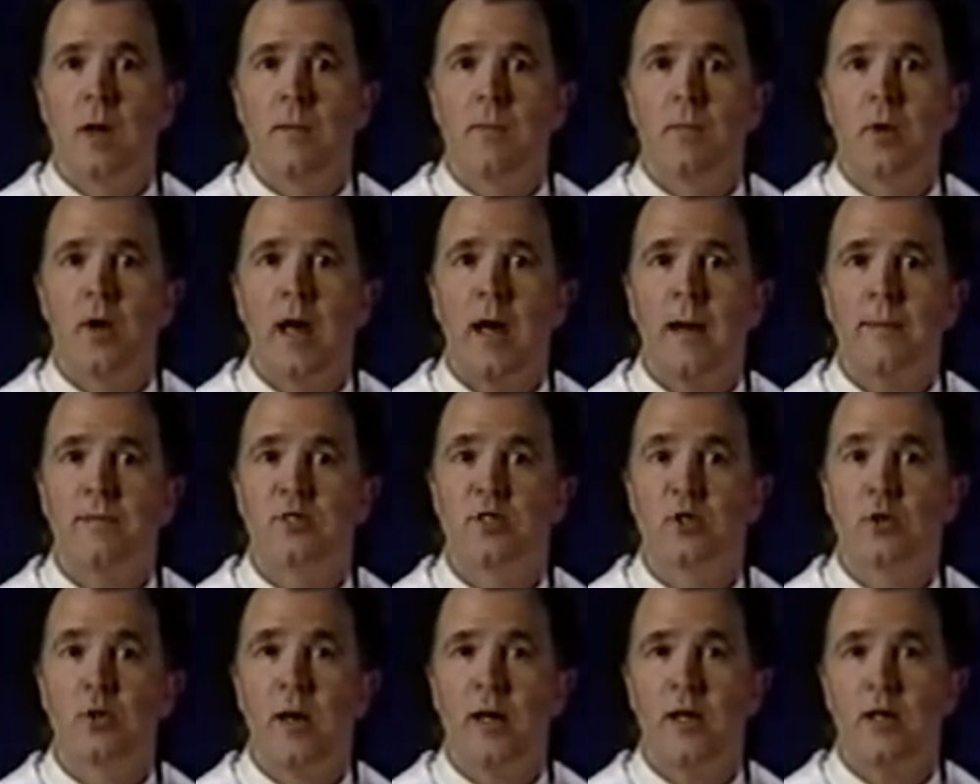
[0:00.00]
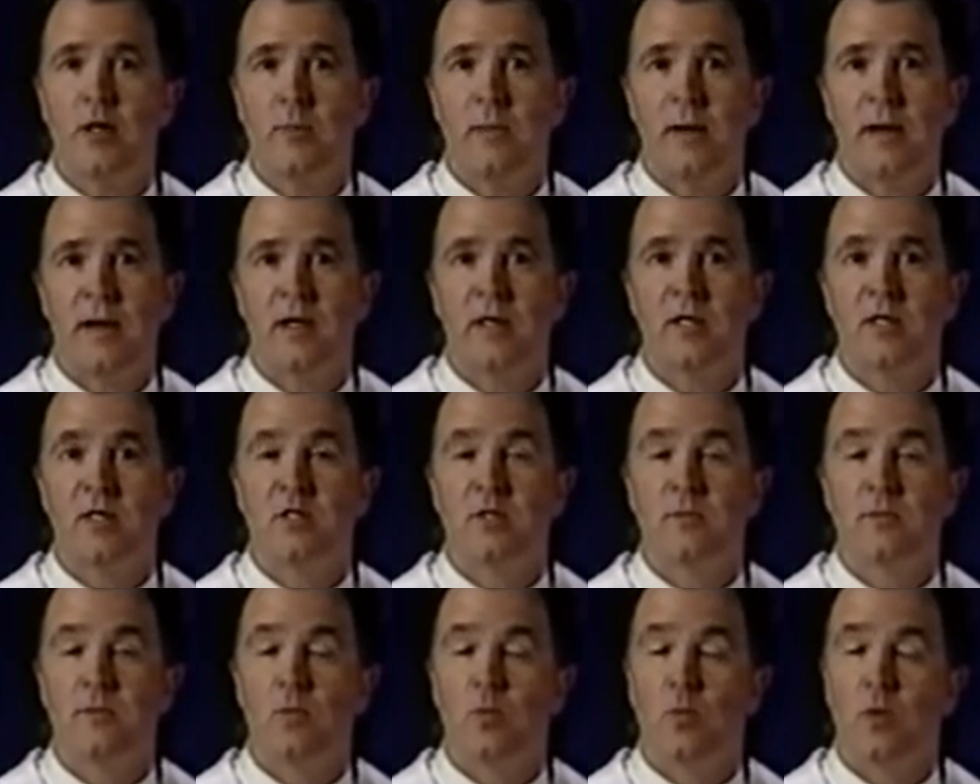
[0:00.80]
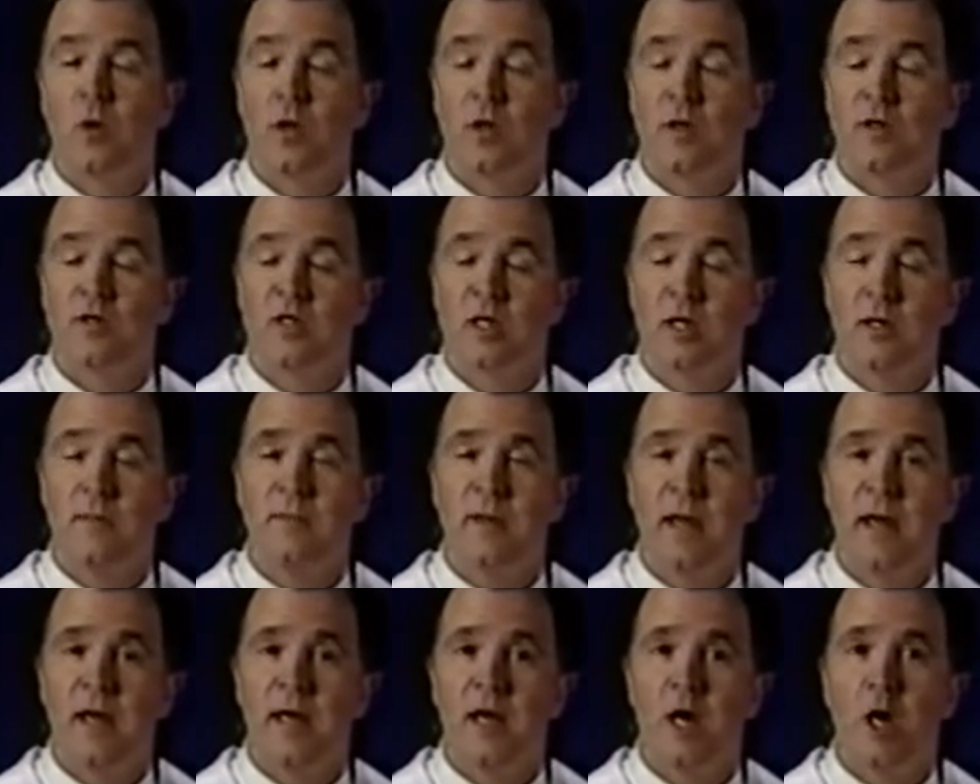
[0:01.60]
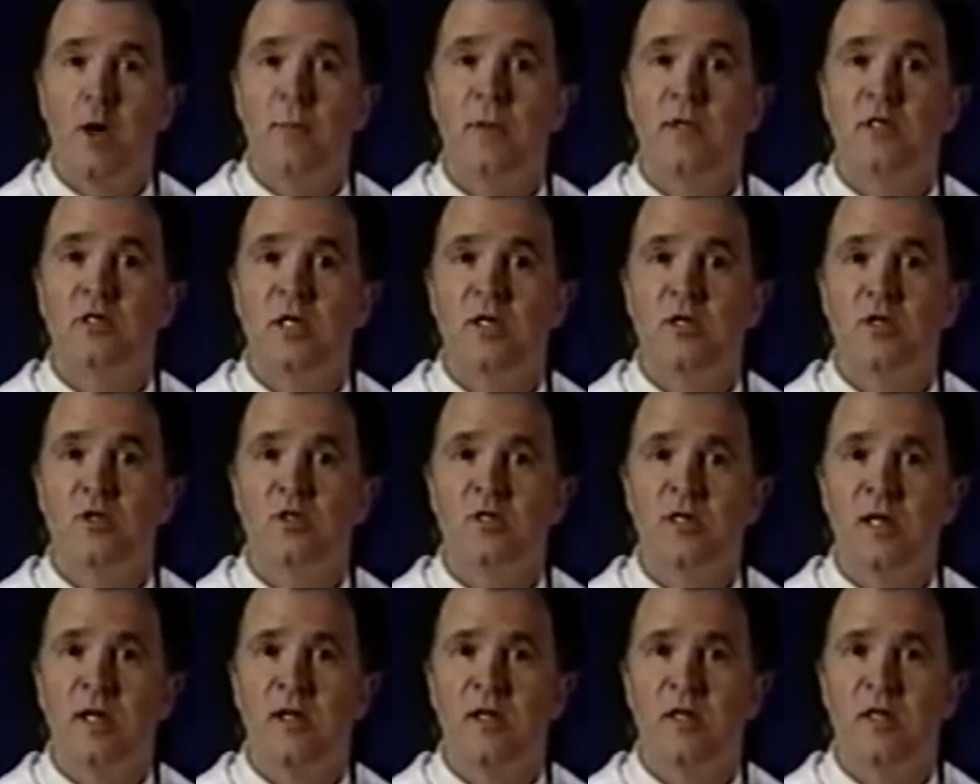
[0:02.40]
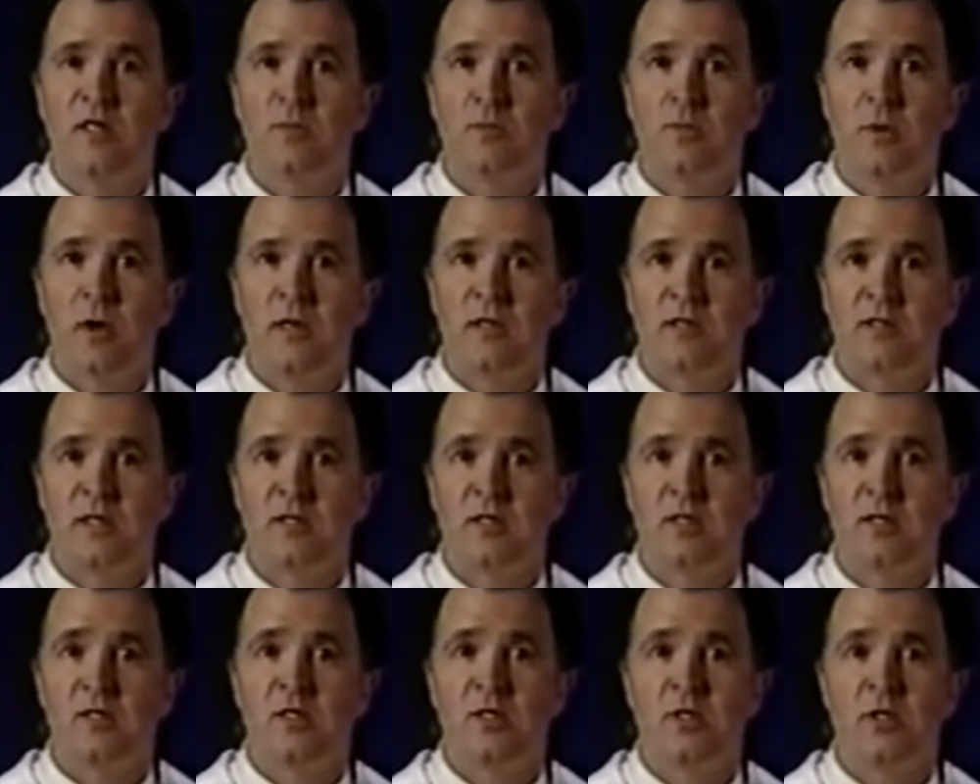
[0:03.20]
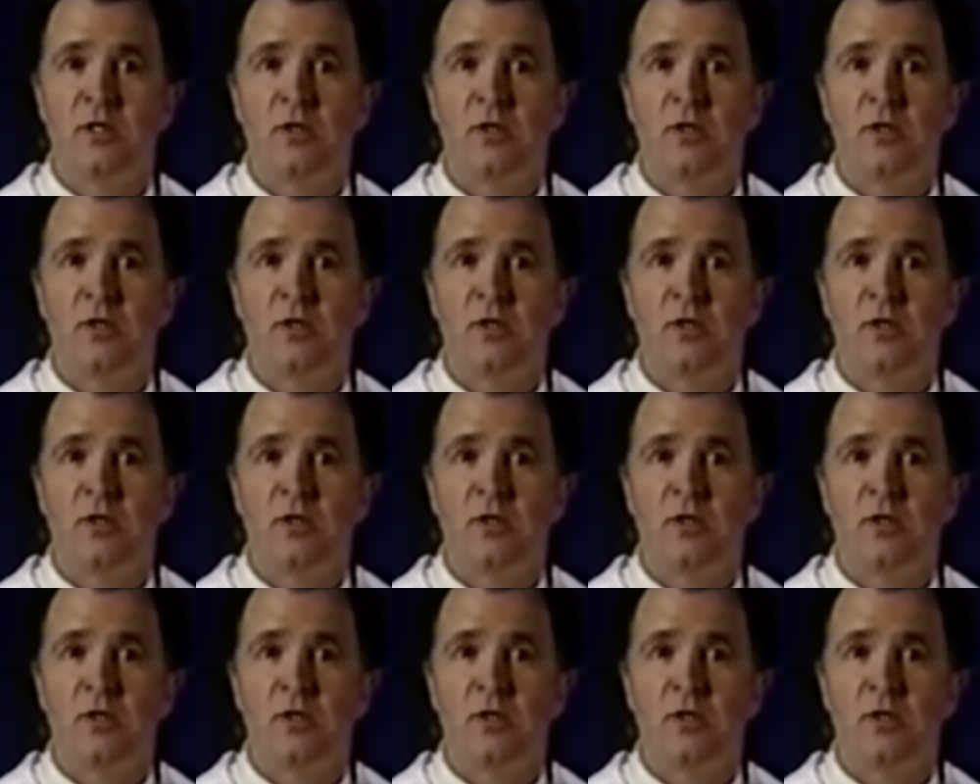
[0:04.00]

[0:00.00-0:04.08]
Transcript: Perhaps the cranial mechanism will someday help us understand these processes in